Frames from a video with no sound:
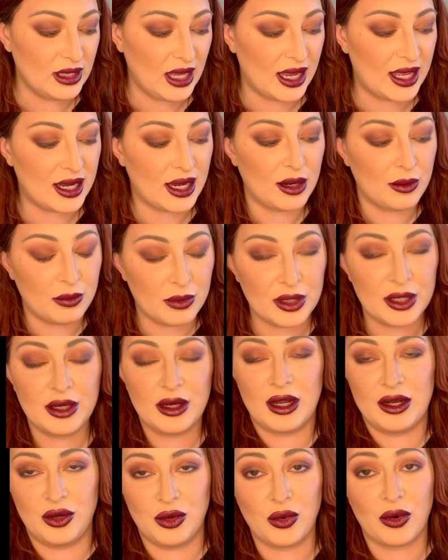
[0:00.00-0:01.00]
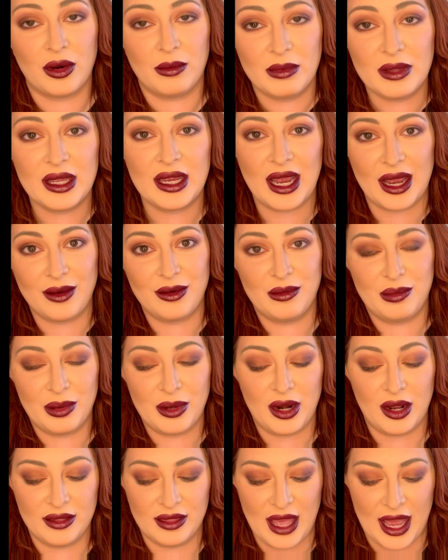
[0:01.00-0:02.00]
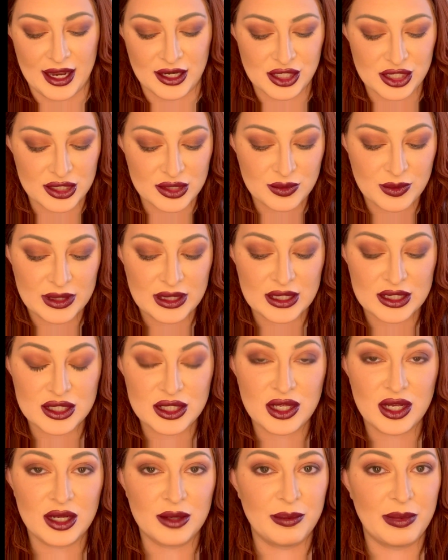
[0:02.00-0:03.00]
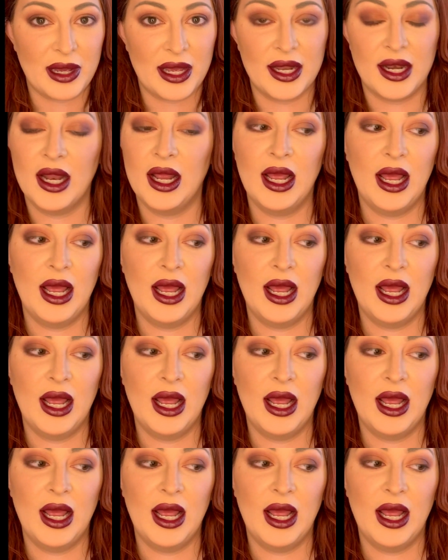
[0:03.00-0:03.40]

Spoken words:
And I would put on lashes with this look, but